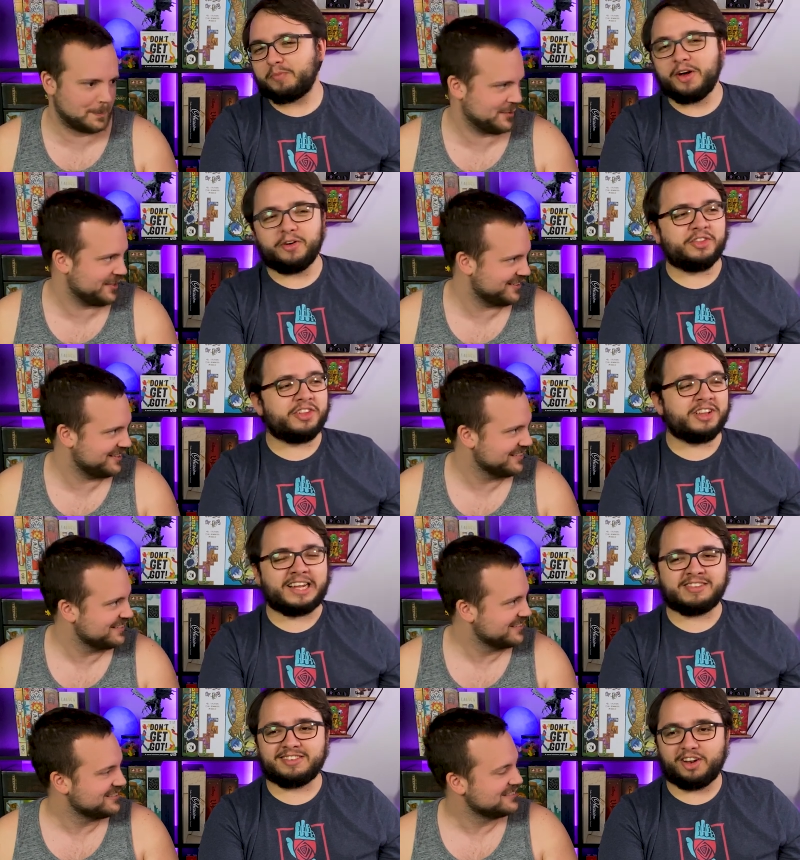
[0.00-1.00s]
Speaker 1: Bro,
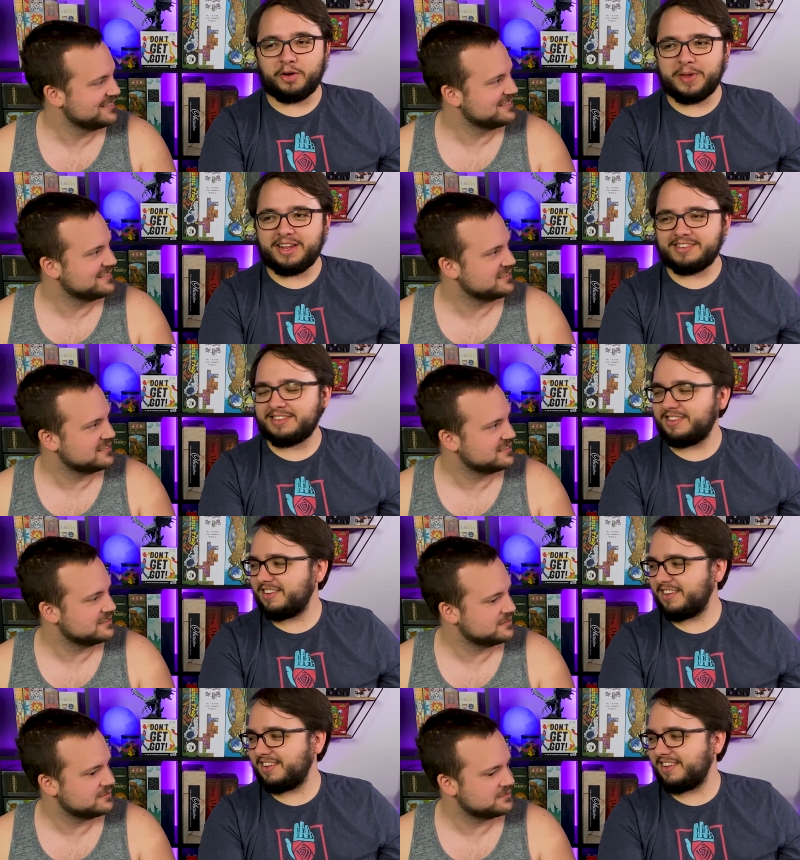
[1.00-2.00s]
like Slurpees?
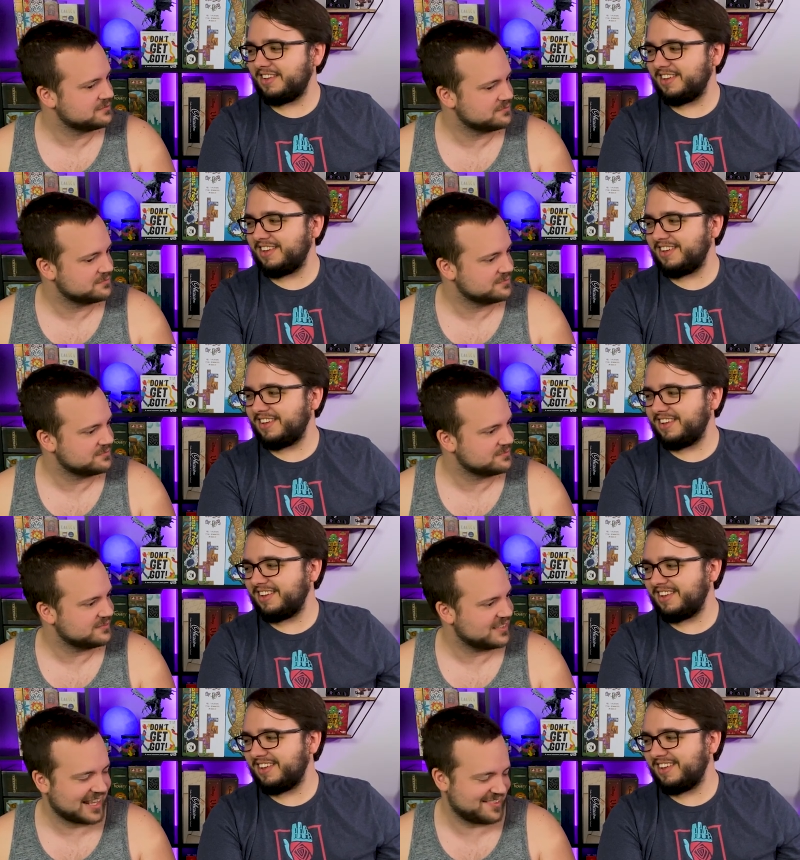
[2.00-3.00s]

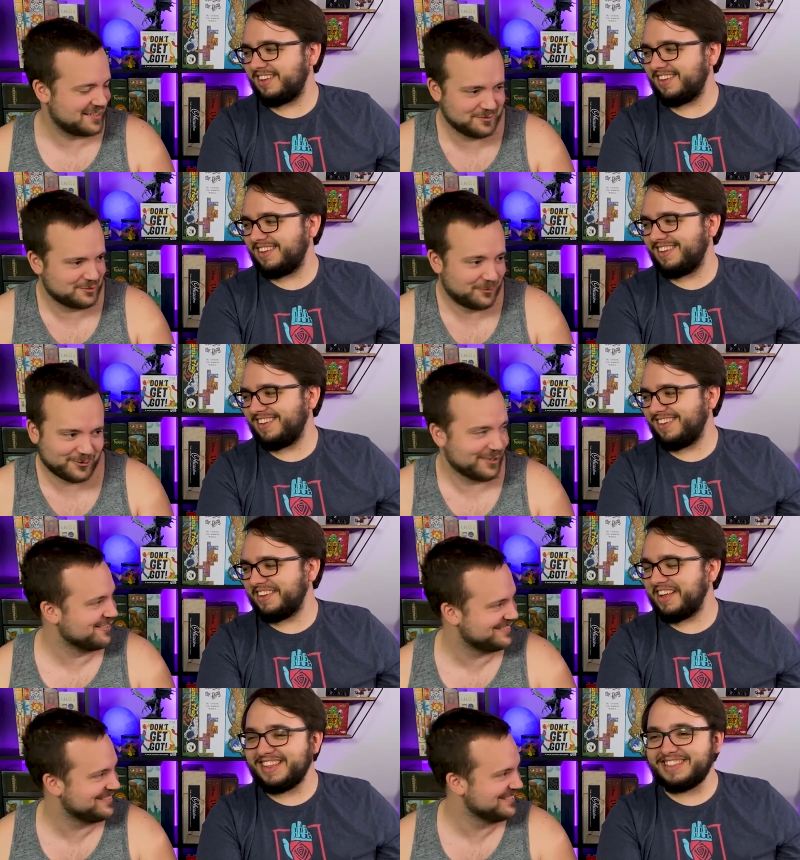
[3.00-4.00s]
That sounds so
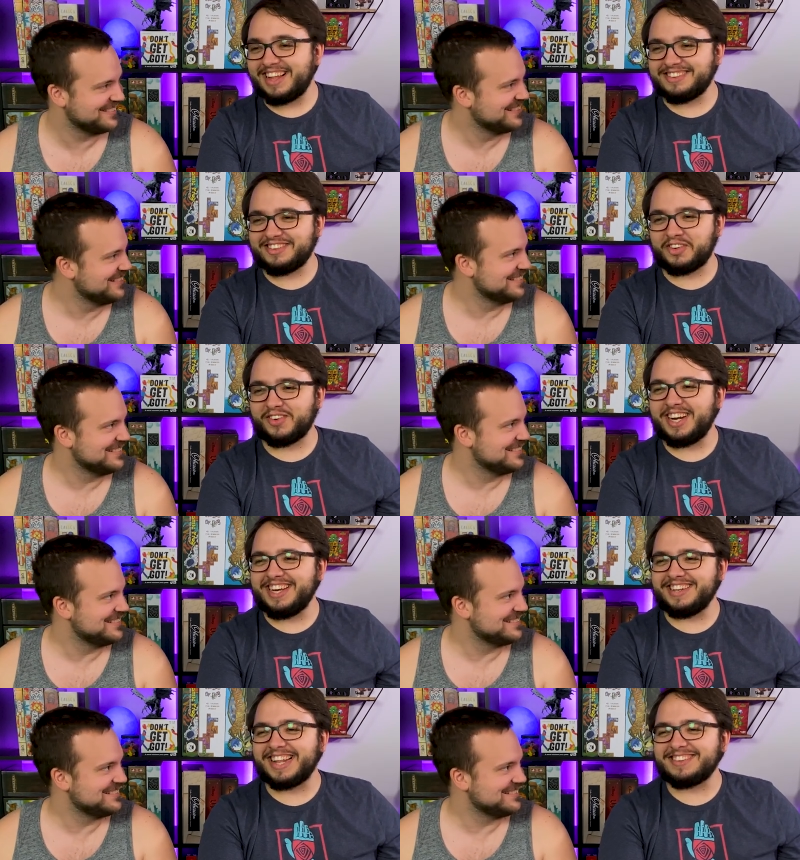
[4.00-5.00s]
gross. That's a
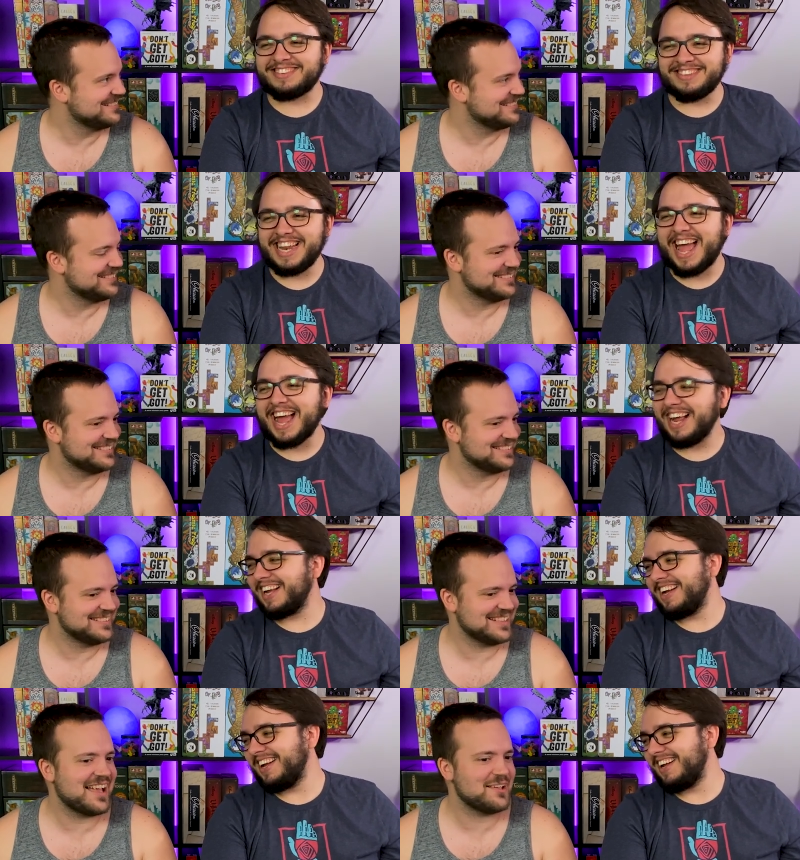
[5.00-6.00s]
treat. That's a snack.
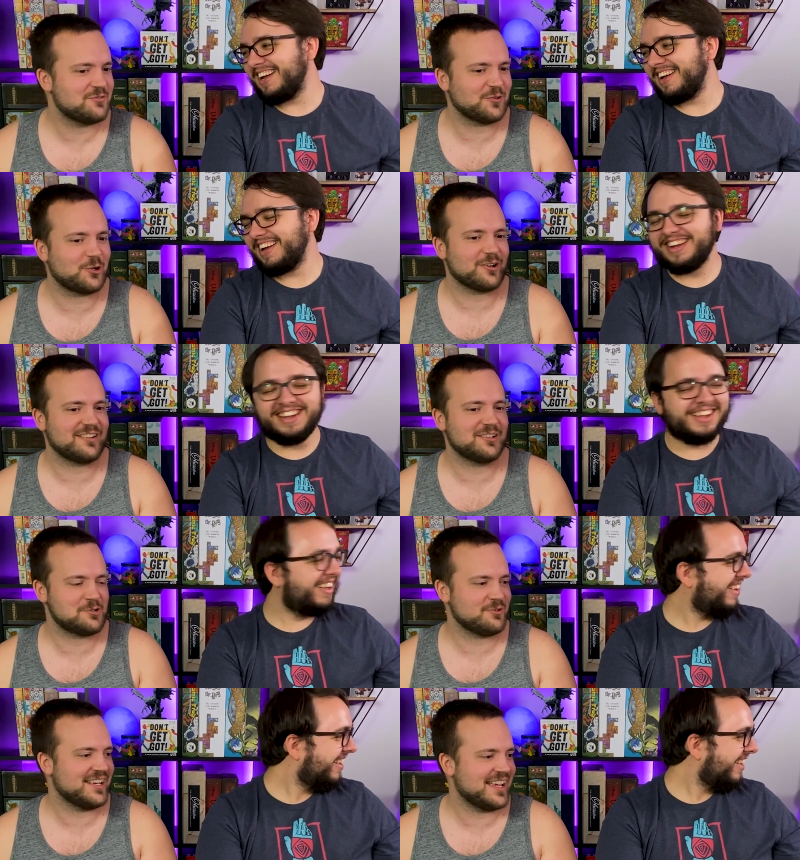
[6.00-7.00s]
Speaker 2: Yeah, if you called it a
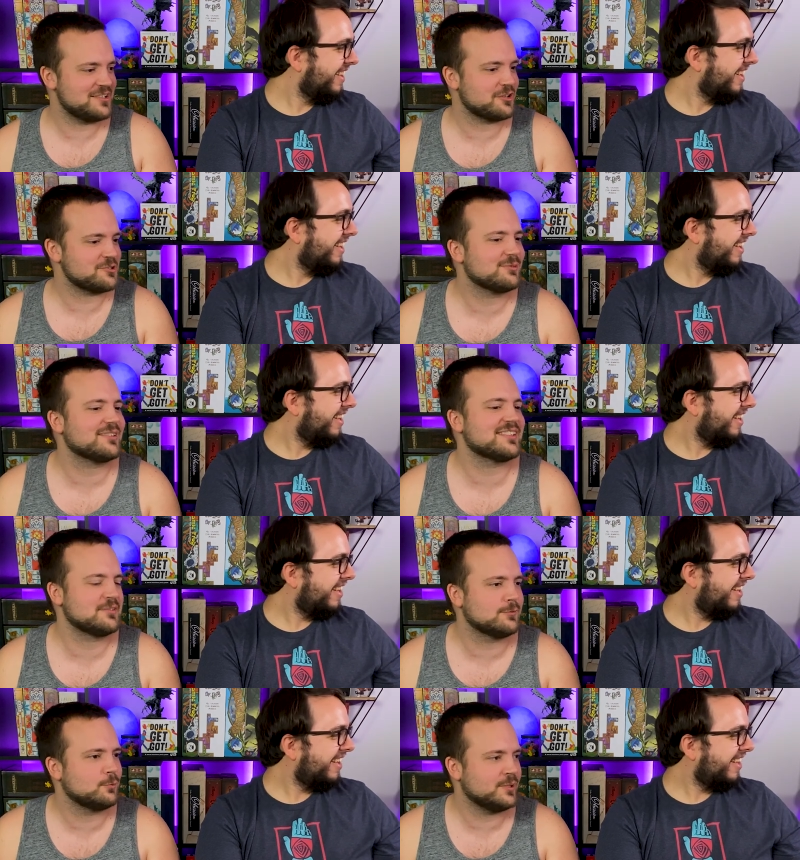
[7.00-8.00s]
treat, hey Josh, you want to get
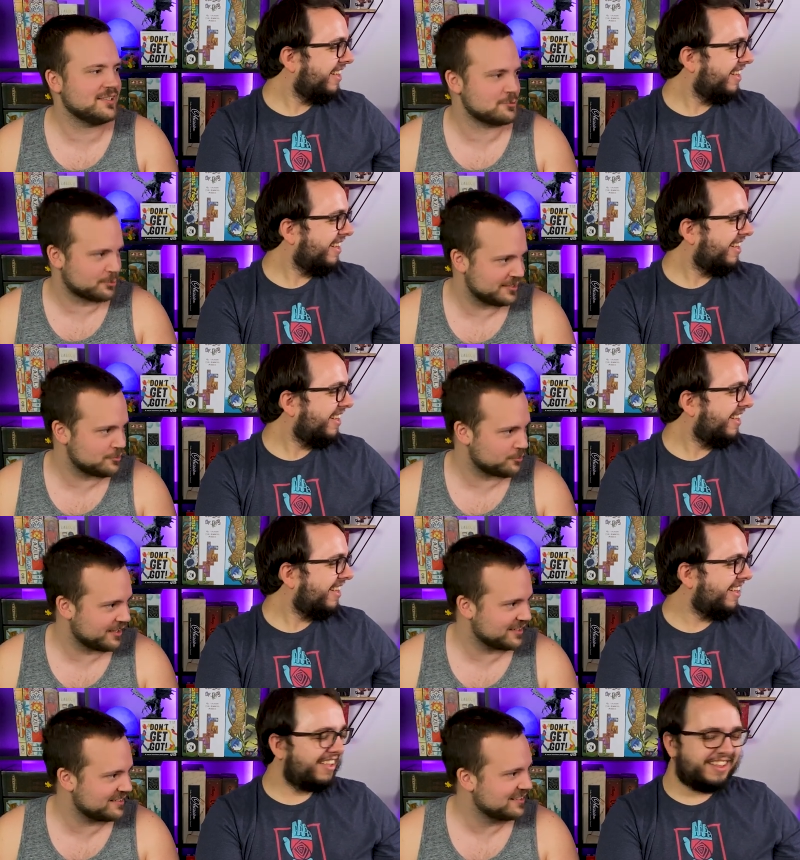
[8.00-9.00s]
this sweet treat
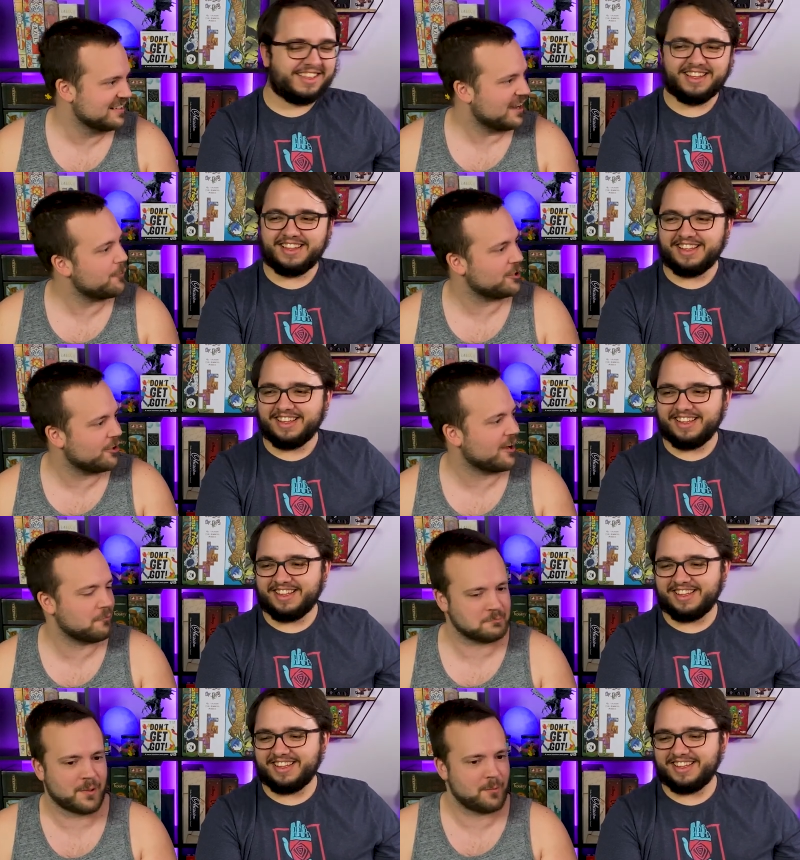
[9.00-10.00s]
drink? I would call. I
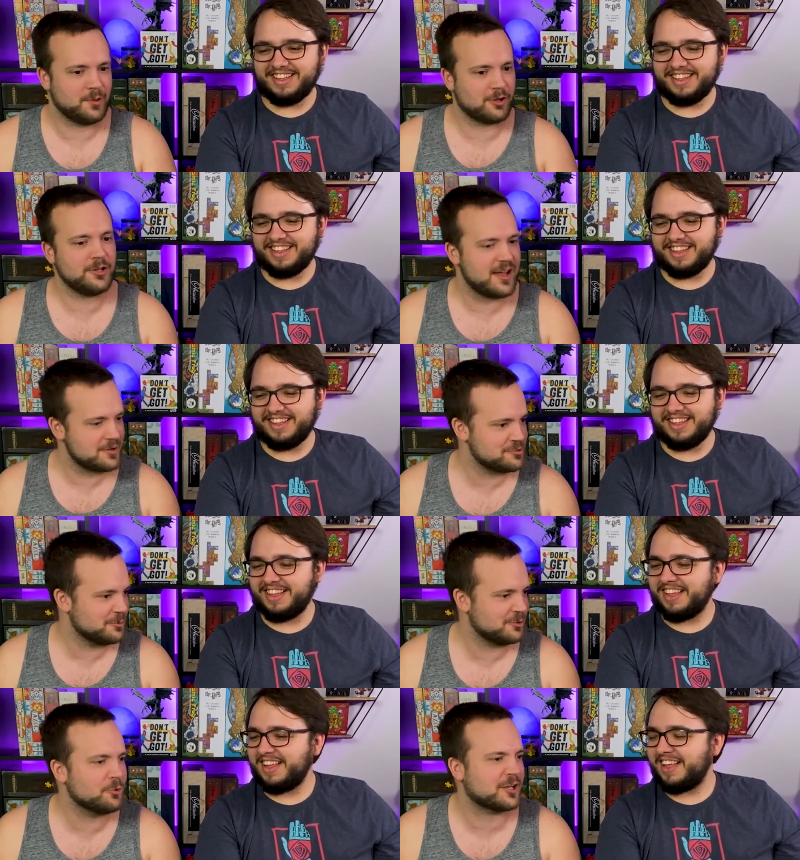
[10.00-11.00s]
would. I'd be like, oh yeah,
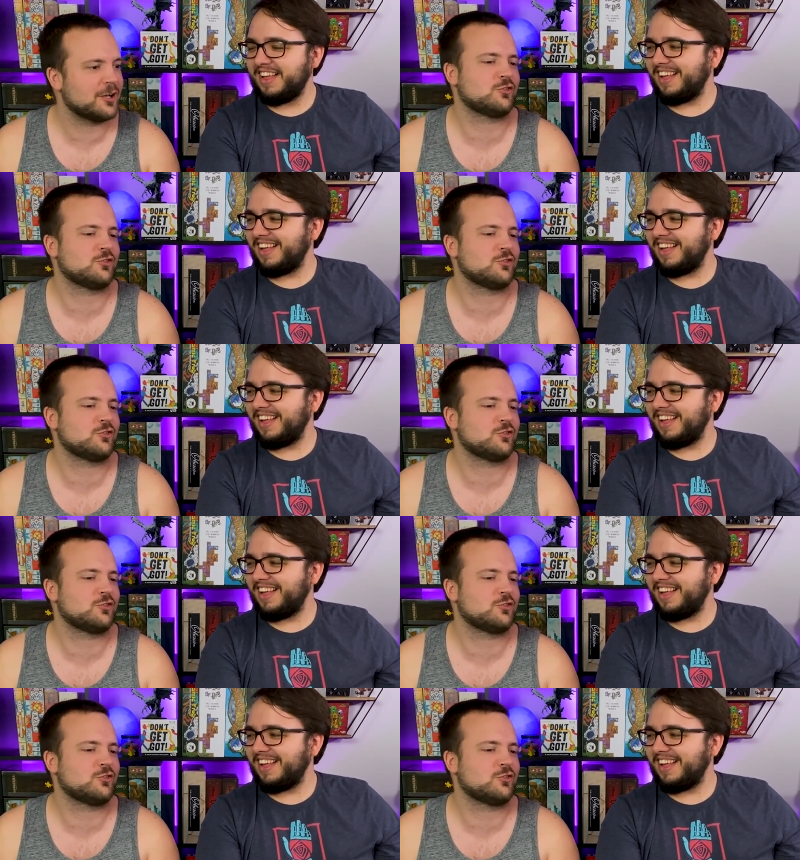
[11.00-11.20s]
sure. You want to get a